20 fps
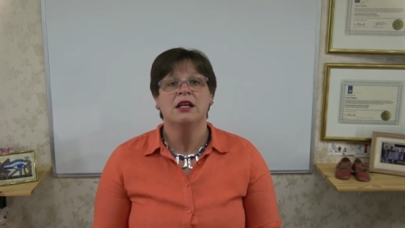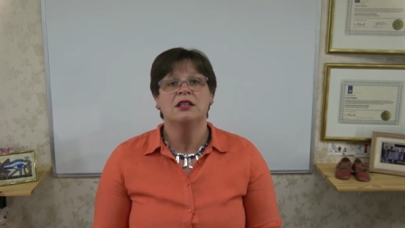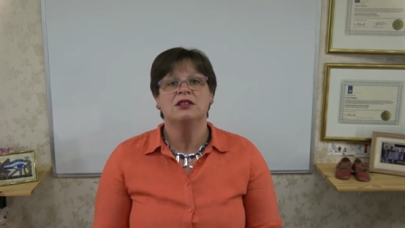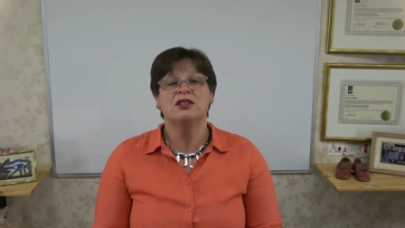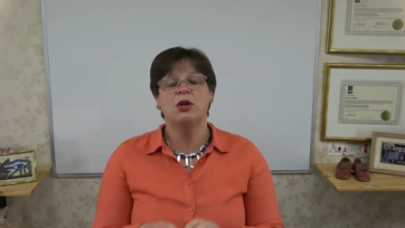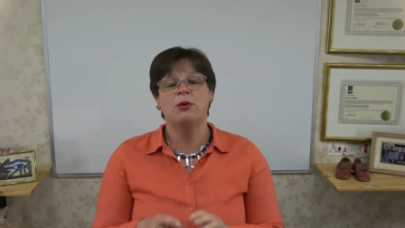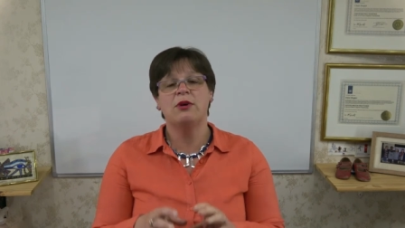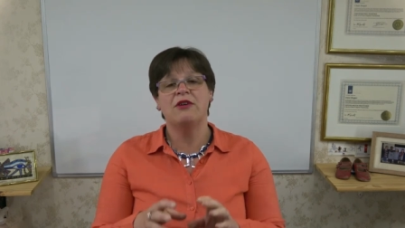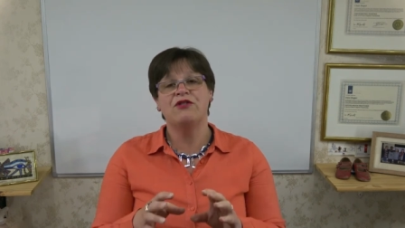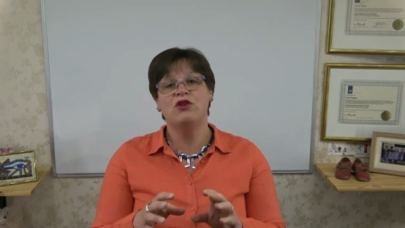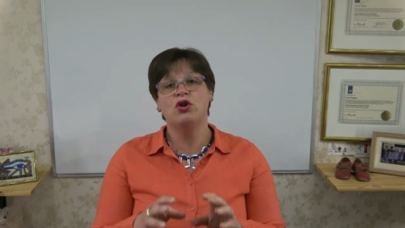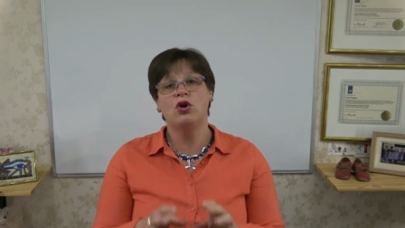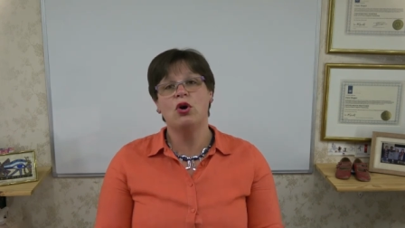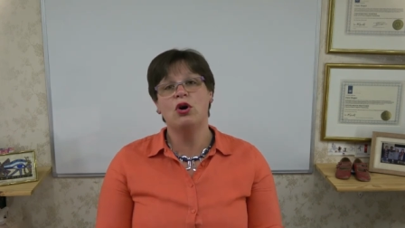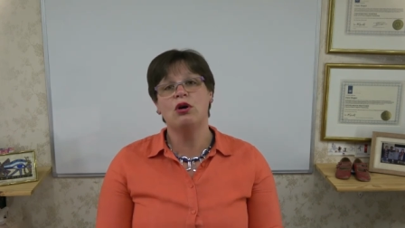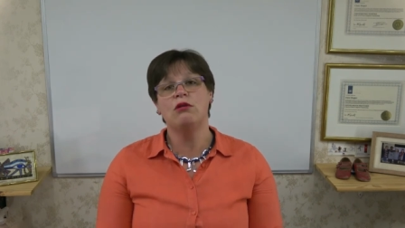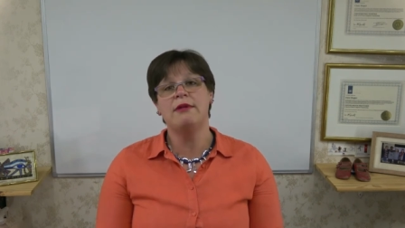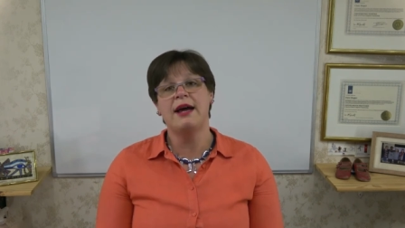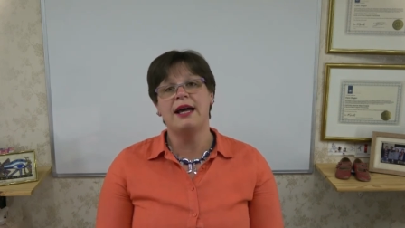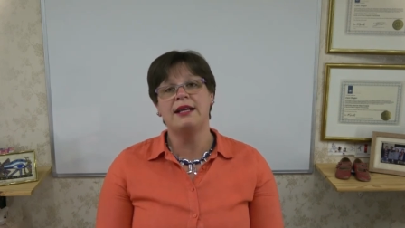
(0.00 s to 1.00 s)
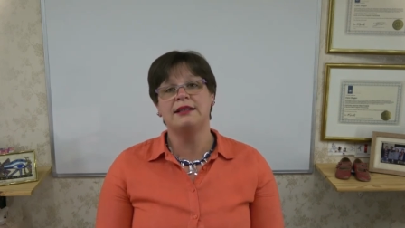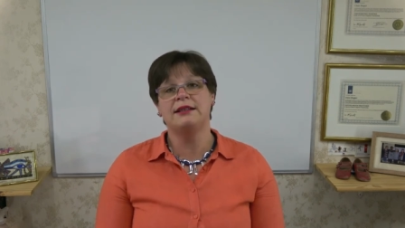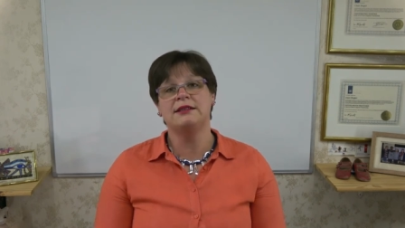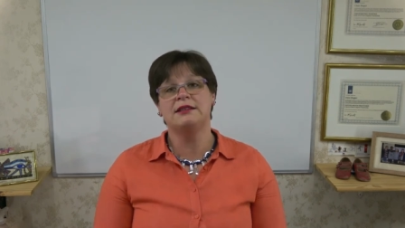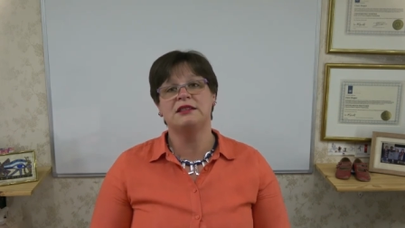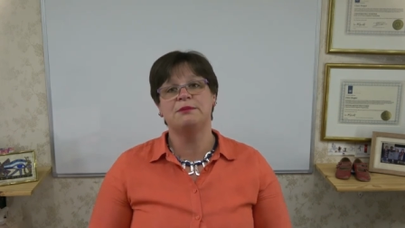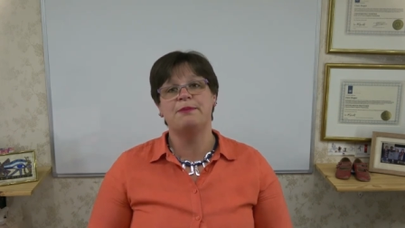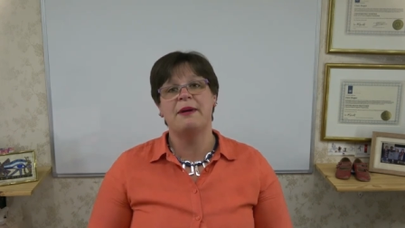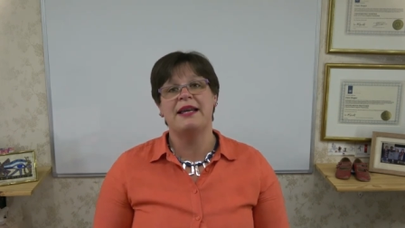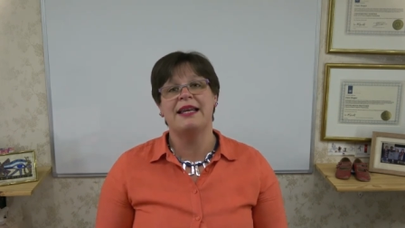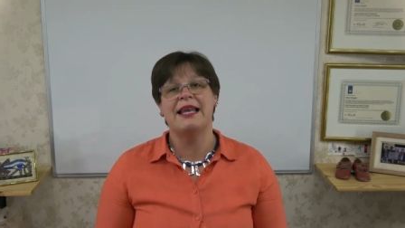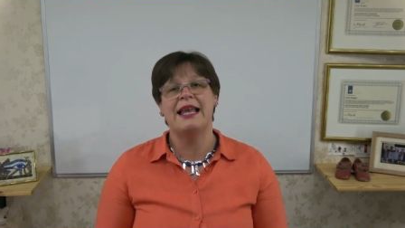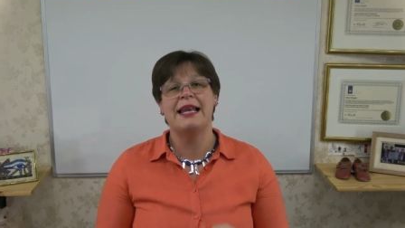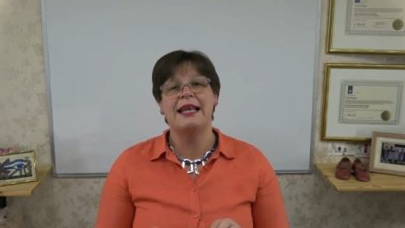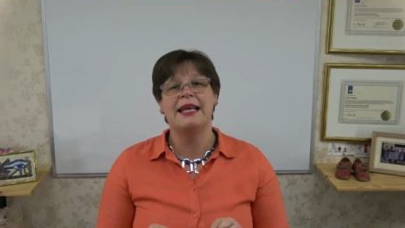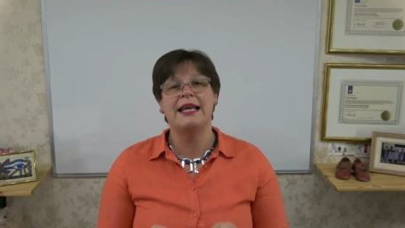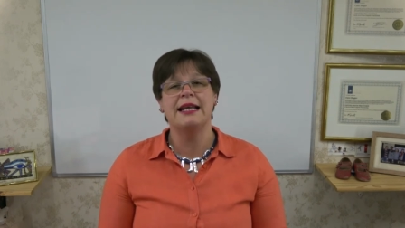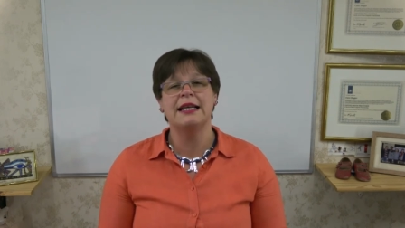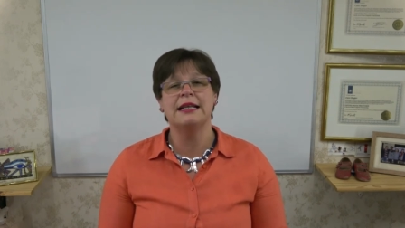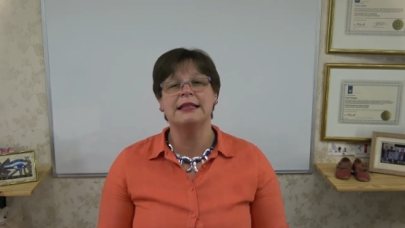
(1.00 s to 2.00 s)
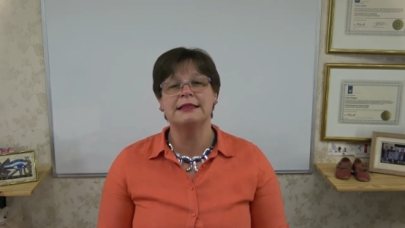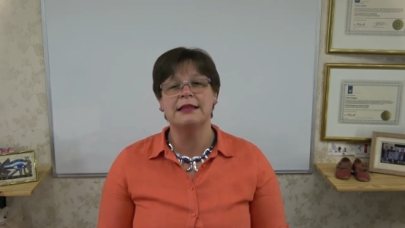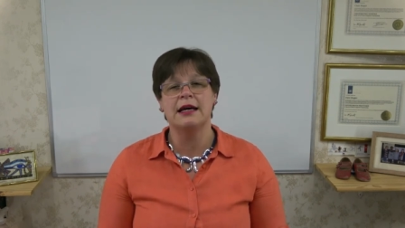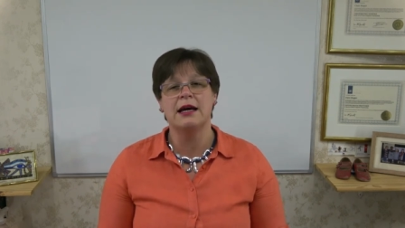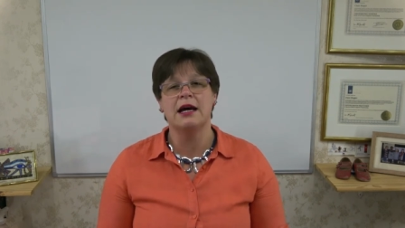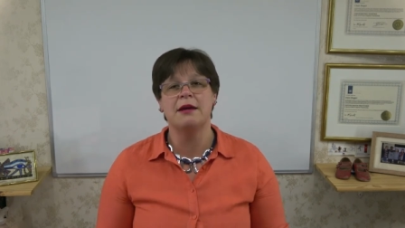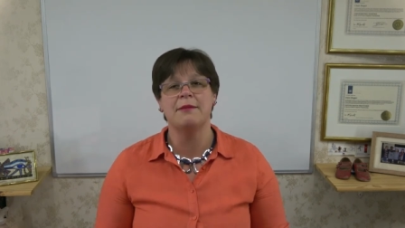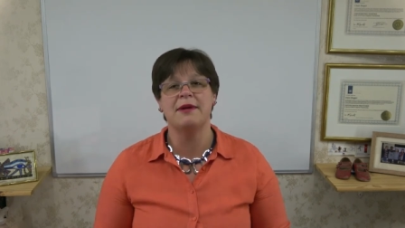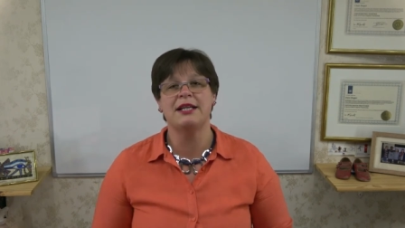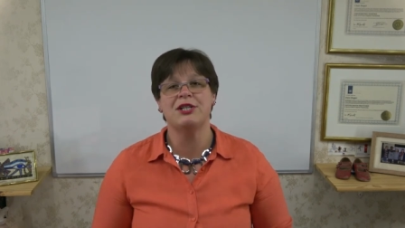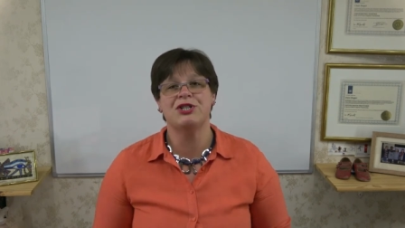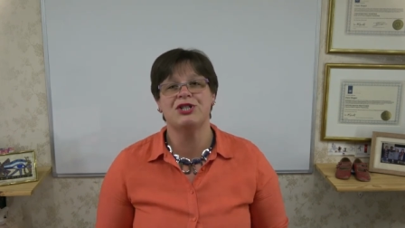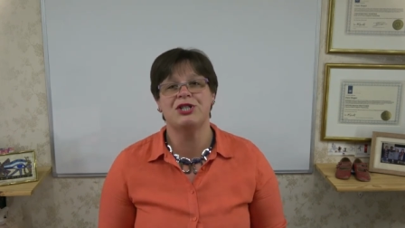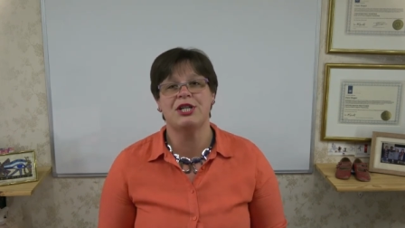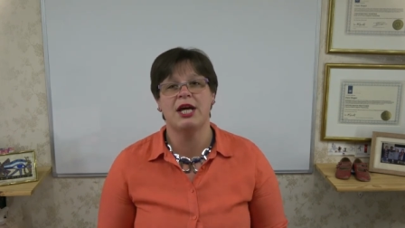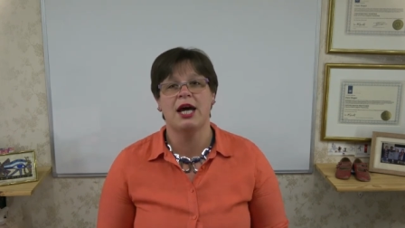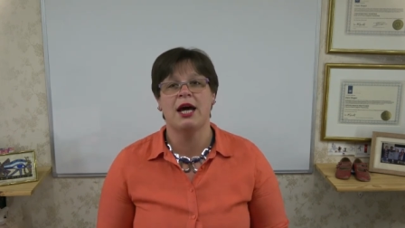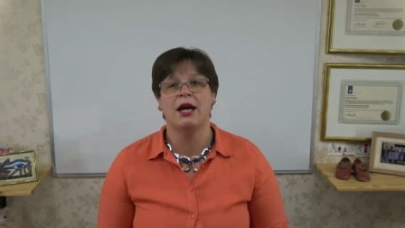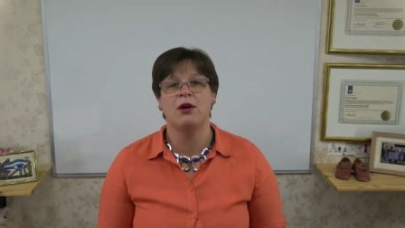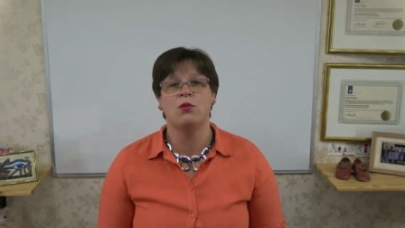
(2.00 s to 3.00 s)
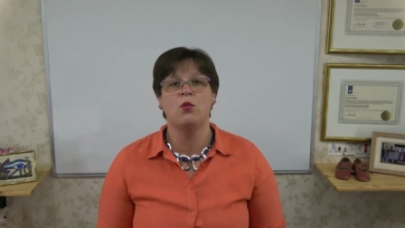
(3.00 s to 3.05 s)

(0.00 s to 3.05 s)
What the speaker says: So if you're ready to spend a little time each day